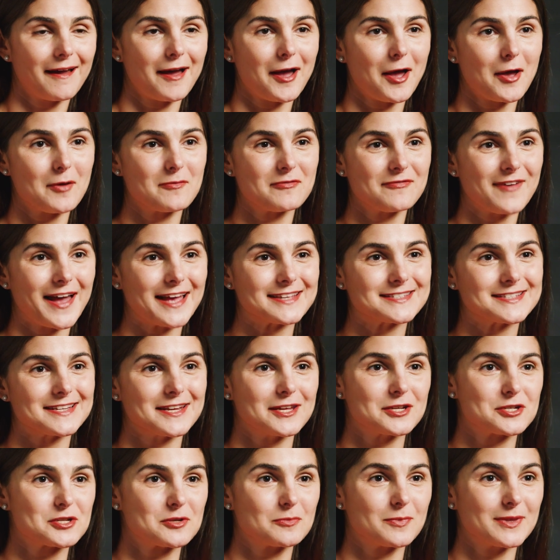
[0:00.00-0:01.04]
uh,
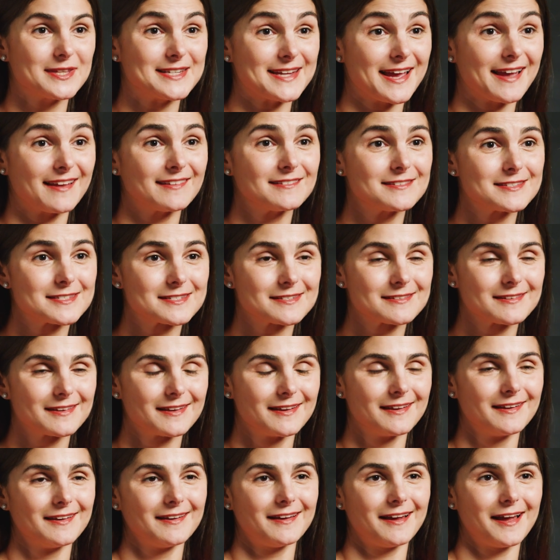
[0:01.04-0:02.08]
fascination with dance.
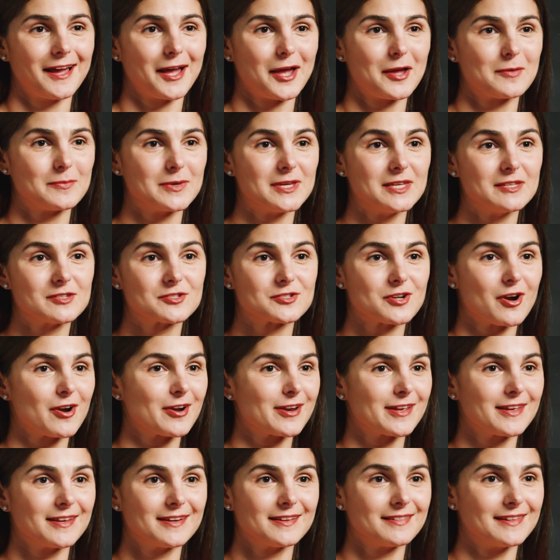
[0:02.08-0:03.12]
Um, he
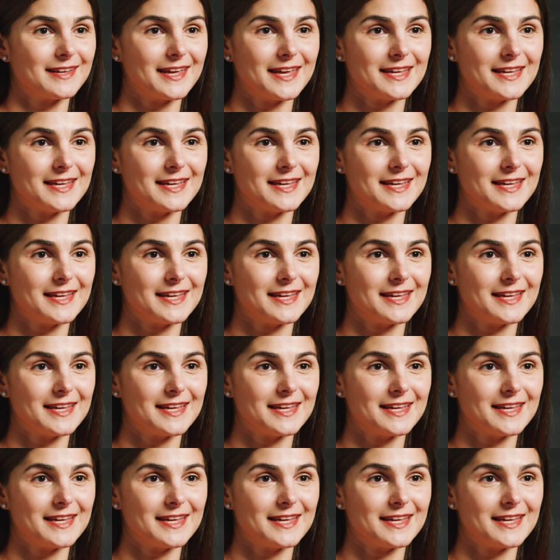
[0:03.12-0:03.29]
started in the